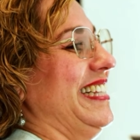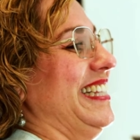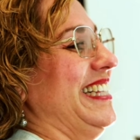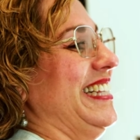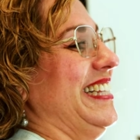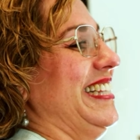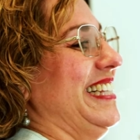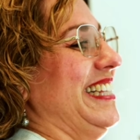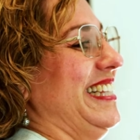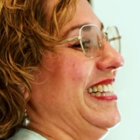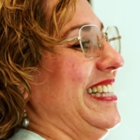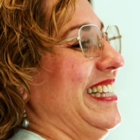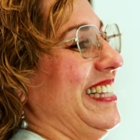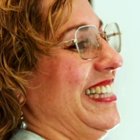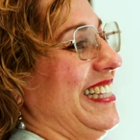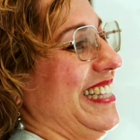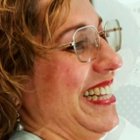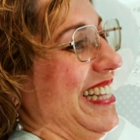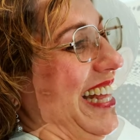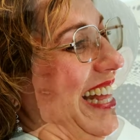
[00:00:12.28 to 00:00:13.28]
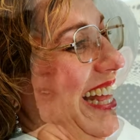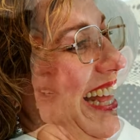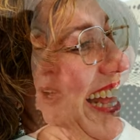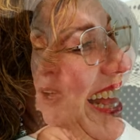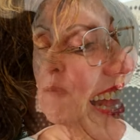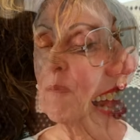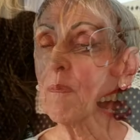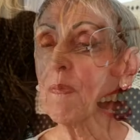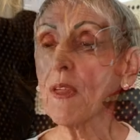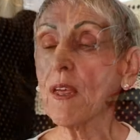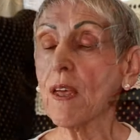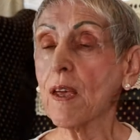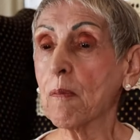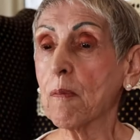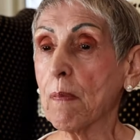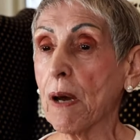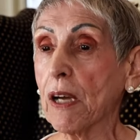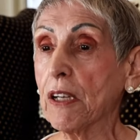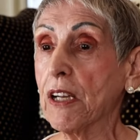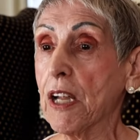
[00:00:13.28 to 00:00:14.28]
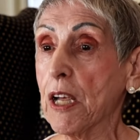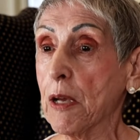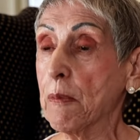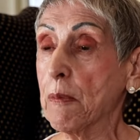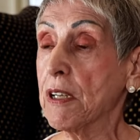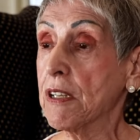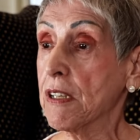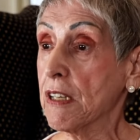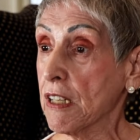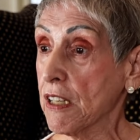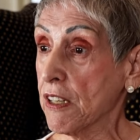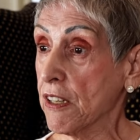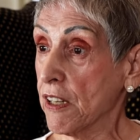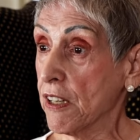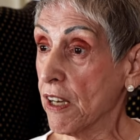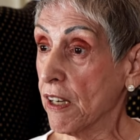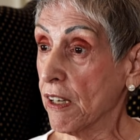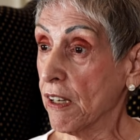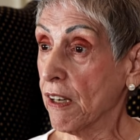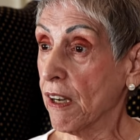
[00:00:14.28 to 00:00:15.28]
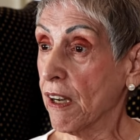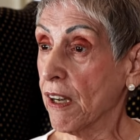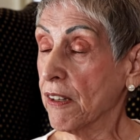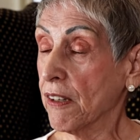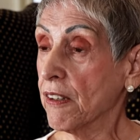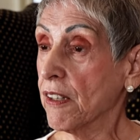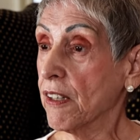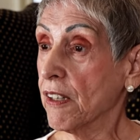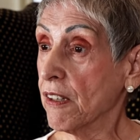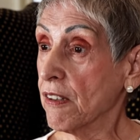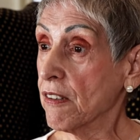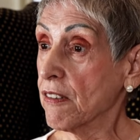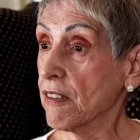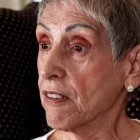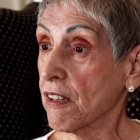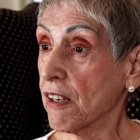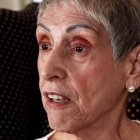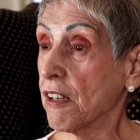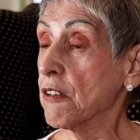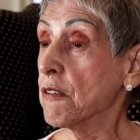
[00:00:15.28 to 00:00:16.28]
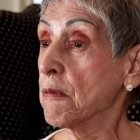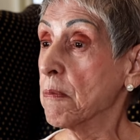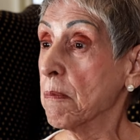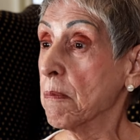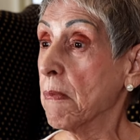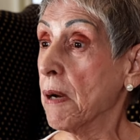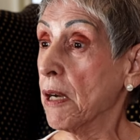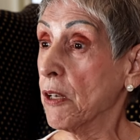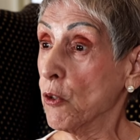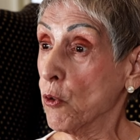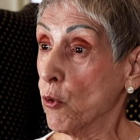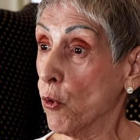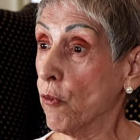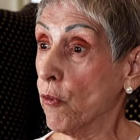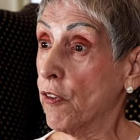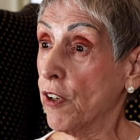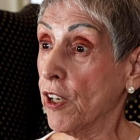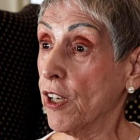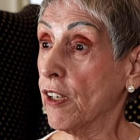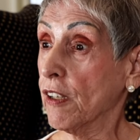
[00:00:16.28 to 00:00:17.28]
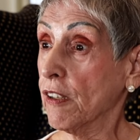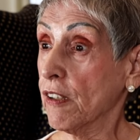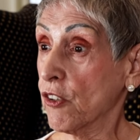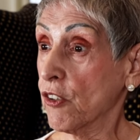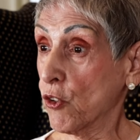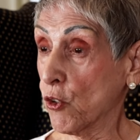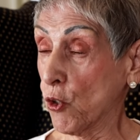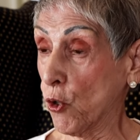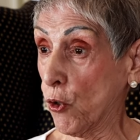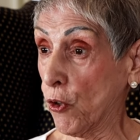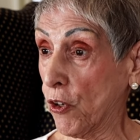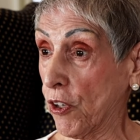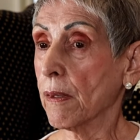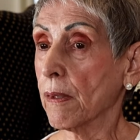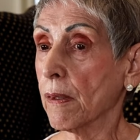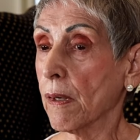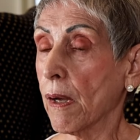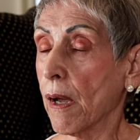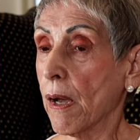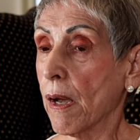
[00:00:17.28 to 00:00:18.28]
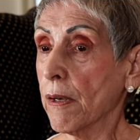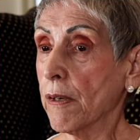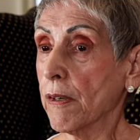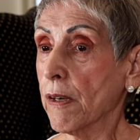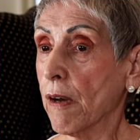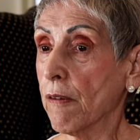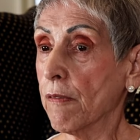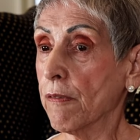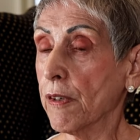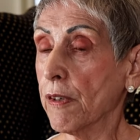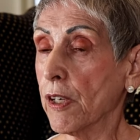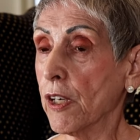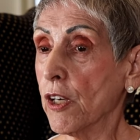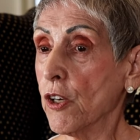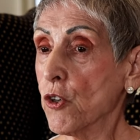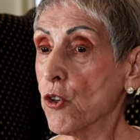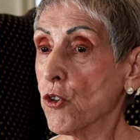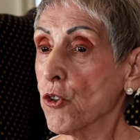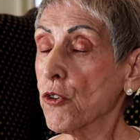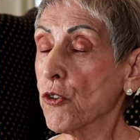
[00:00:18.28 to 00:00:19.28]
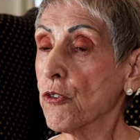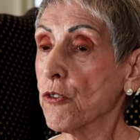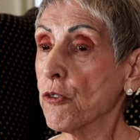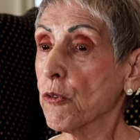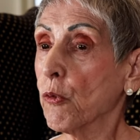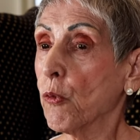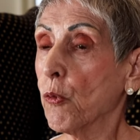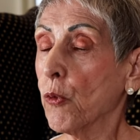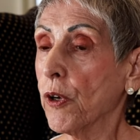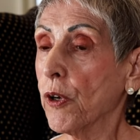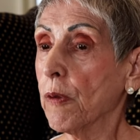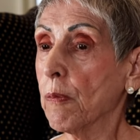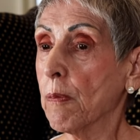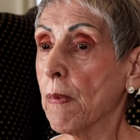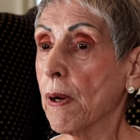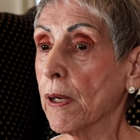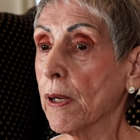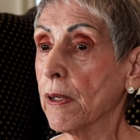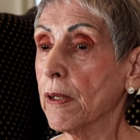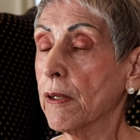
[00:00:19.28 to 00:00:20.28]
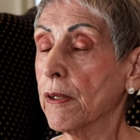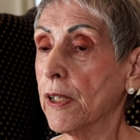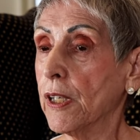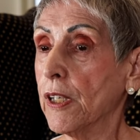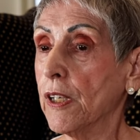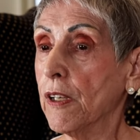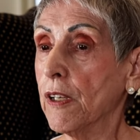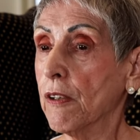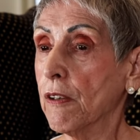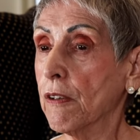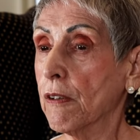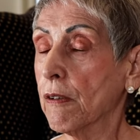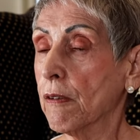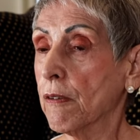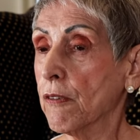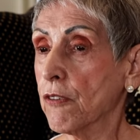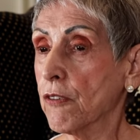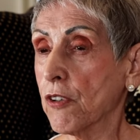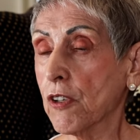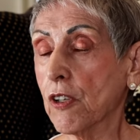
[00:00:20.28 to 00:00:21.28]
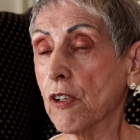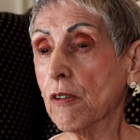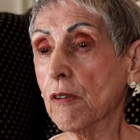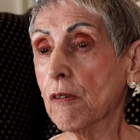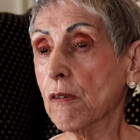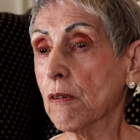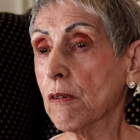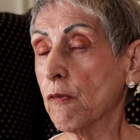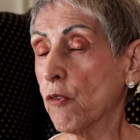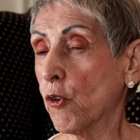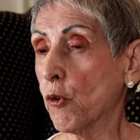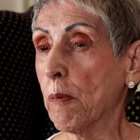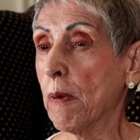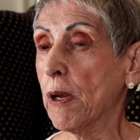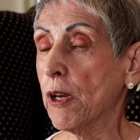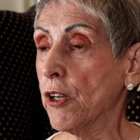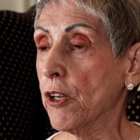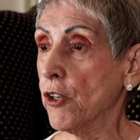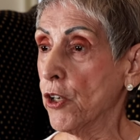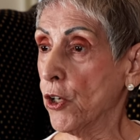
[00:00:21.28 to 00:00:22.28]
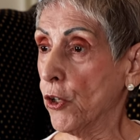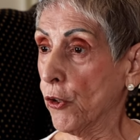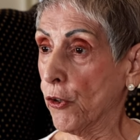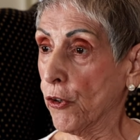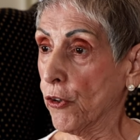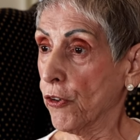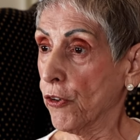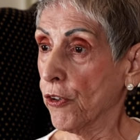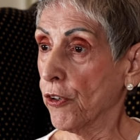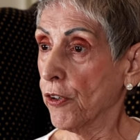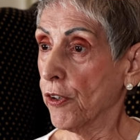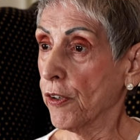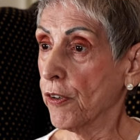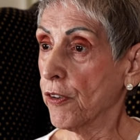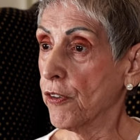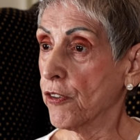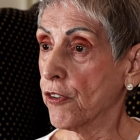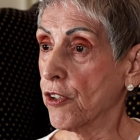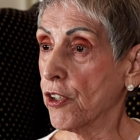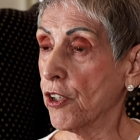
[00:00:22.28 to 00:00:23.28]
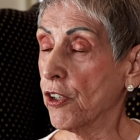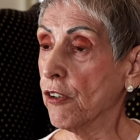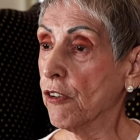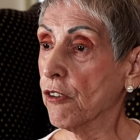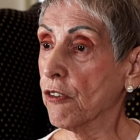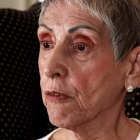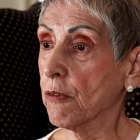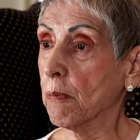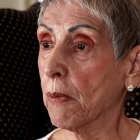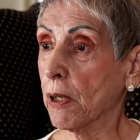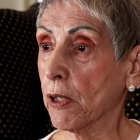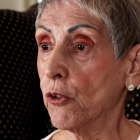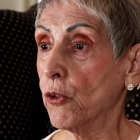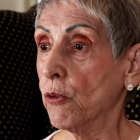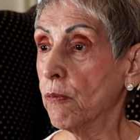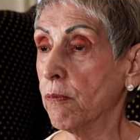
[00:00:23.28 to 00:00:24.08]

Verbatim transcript: so good. My name is Nidia and this is my Nuvia story. I have issues with my teeth since for many years, since my